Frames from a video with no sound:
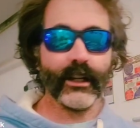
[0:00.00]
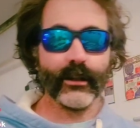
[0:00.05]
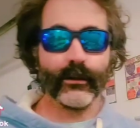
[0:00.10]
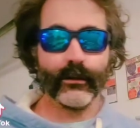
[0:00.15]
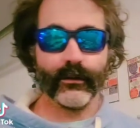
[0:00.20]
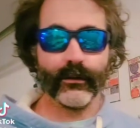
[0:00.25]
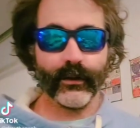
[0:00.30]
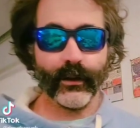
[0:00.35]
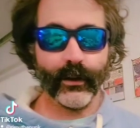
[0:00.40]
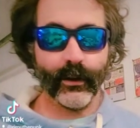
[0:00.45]
gonna
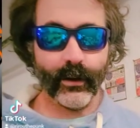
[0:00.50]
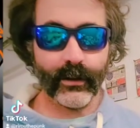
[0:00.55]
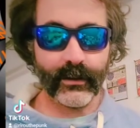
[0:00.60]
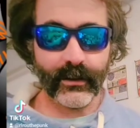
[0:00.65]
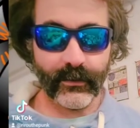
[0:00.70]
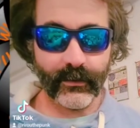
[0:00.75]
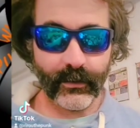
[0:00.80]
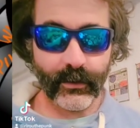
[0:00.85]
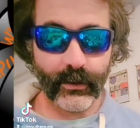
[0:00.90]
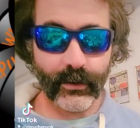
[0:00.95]
do
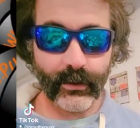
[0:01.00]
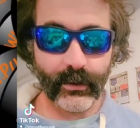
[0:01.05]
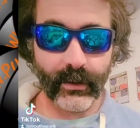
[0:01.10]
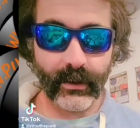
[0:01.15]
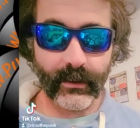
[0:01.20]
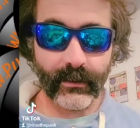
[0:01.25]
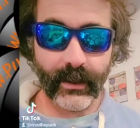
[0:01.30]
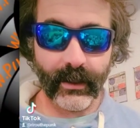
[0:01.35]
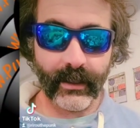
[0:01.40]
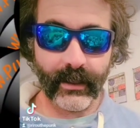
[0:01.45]
philosophy, you
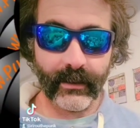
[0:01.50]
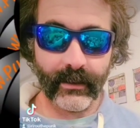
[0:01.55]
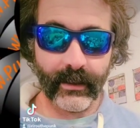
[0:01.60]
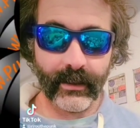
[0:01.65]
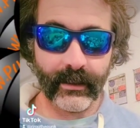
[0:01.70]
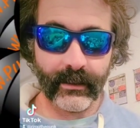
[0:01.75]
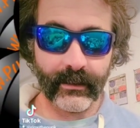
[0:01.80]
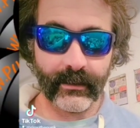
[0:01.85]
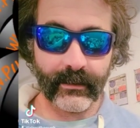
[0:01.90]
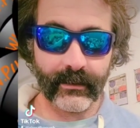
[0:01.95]
do it right,
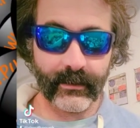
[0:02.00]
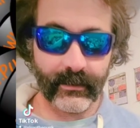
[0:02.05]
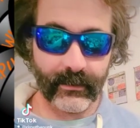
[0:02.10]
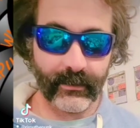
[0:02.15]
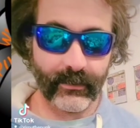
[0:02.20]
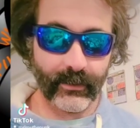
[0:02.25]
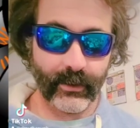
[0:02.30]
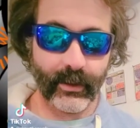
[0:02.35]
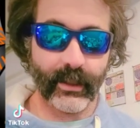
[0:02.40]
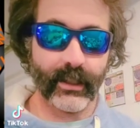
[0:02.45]
right?
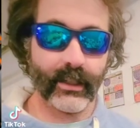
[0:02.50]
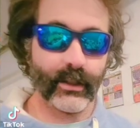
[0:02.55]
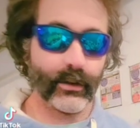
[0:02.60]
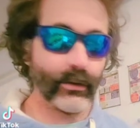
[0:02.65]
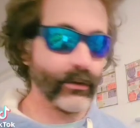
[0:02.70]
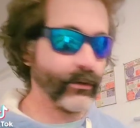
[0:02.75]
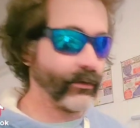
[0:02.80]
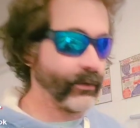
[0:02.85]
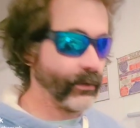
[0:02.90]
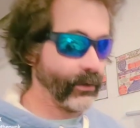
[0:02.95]
If you're gonna
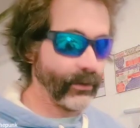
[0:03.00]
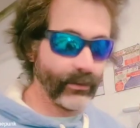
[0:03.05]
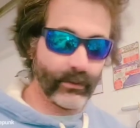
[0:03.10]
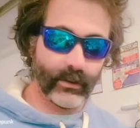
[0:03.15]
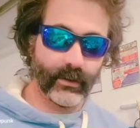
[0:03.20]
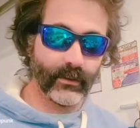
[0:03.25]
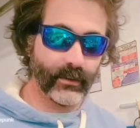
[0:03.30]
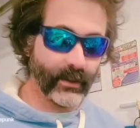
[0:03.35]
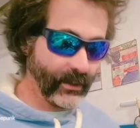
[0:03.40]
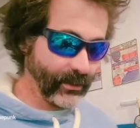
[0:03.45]
do
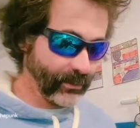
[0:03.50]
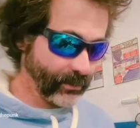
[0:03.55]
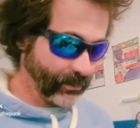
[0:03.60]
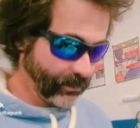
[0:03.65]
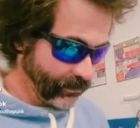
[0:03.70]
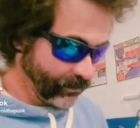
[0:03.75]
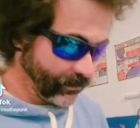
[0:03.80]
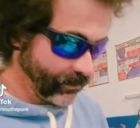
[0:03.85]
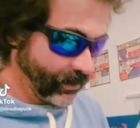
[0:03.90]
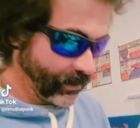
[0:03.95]
philosophy, do it right.
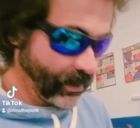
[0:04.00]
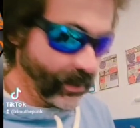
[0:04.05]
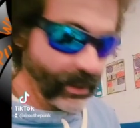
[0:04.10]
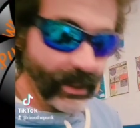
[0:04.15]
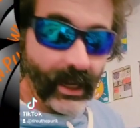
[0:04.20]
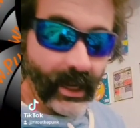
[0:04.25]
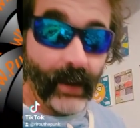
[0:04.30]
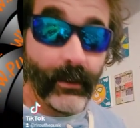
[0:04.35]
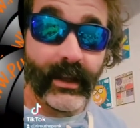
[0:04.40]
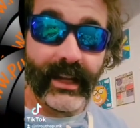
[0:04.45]
So
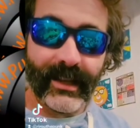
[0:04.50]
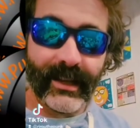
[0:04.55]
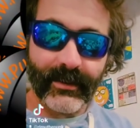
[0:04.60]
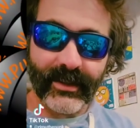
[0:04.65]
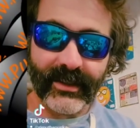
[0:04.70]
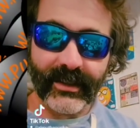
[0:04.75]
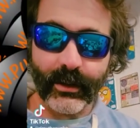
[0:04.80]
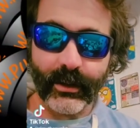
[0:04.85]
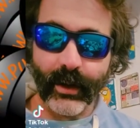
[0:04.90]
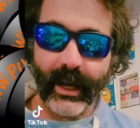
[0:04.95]
I mean,
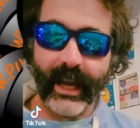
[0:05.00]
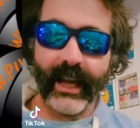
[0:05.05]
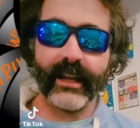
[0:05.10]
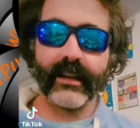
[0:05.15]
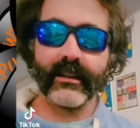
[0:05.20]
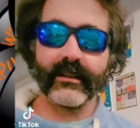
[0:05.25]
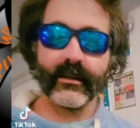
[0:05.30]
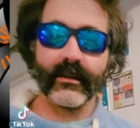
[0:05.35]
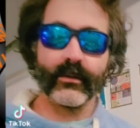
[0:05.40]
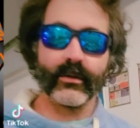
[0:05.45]
I'm still
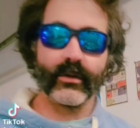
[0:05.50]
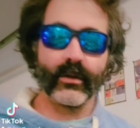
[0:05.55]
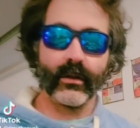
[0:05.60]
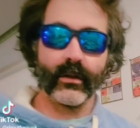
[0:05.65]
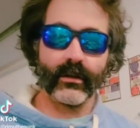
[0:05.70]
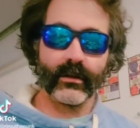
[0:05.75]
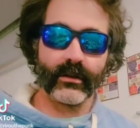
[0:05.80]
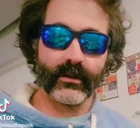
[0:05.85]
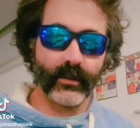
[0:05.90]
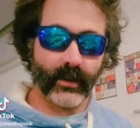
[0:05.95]
adding some
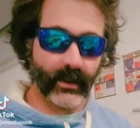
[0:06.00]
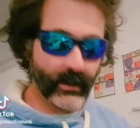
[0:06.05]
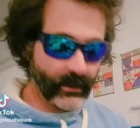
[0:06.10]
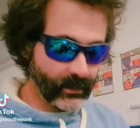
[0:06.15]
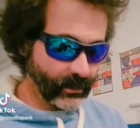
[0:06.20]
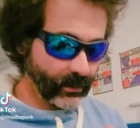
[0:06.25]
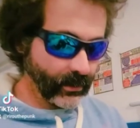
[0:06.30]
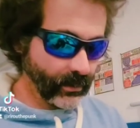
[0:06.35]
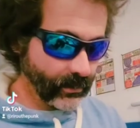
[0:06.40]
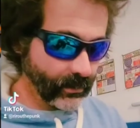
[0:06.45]
songs,
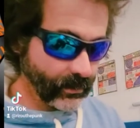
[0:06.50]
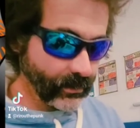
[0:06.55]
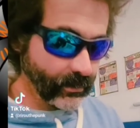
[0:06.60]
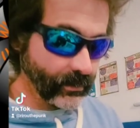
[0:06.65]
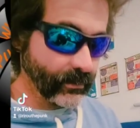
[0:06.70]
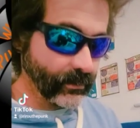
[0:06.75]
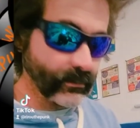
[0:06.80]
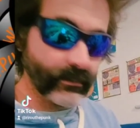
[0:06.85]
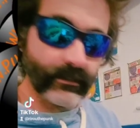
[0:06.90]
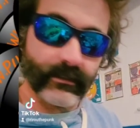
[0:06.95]
but you
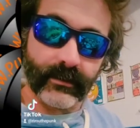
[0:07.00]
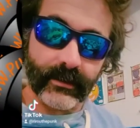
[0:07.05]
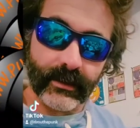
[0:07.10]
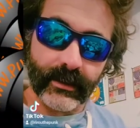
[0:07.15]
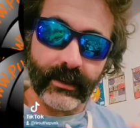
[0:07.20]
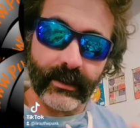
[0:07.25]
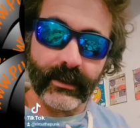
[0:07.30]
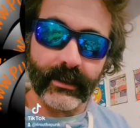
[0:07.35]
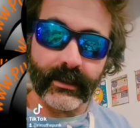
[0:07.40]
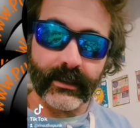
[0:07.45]
know,
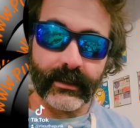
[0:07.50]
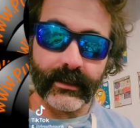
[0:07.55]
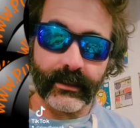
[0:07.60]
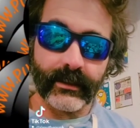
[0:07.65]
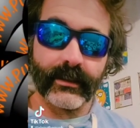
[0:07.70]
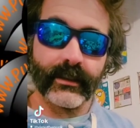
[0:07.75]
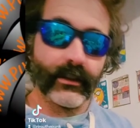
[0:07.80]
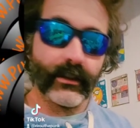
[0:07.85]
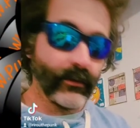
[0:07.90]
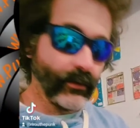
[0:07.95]

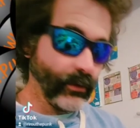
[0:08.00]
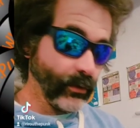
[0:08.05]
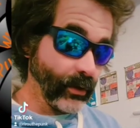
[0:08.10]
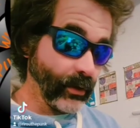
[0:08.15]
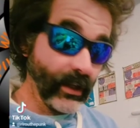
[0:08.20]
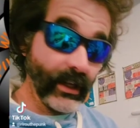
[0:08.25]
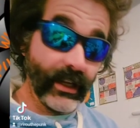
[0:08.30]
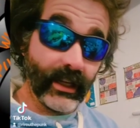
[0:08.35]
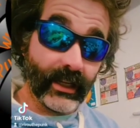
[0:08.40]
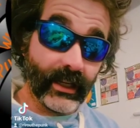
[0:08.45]
if
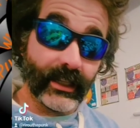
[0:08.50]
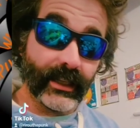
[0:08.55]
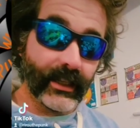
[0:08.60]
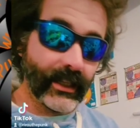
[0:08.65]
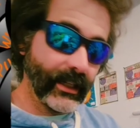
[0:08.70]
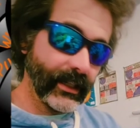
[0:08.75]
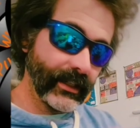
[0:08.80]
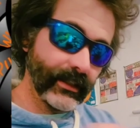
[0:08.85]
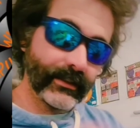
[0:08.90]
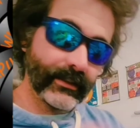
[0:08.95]
you click
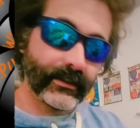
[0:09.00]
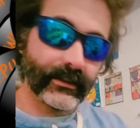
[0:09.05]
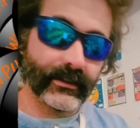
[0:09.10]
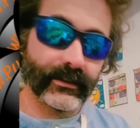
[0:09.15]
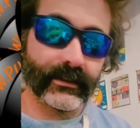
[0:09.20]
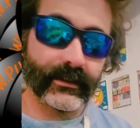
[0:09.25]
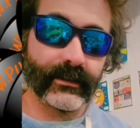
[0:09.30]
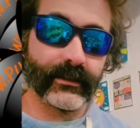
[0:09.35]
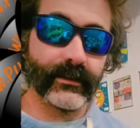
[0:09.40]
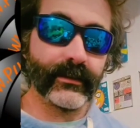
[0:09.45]
in there,
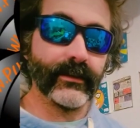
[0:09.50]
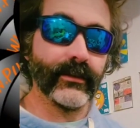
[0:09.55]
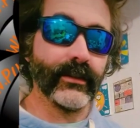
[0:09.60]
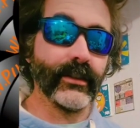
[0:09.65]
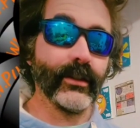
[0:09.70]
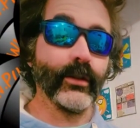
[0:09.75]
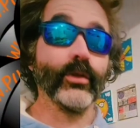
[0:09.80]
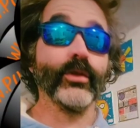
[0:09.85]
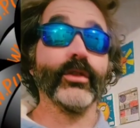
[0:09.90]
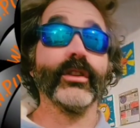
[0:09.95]

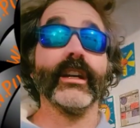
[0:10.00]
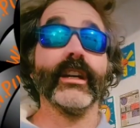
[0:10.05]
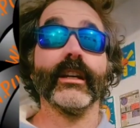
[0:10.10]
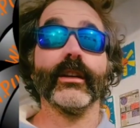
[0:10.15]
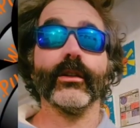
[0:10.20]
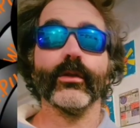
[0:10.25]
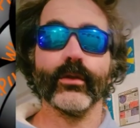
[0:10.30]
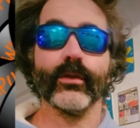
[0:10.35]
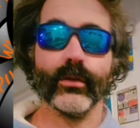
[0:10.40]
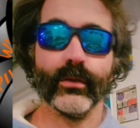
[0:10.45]
it will
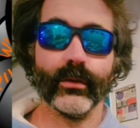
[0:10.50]
take you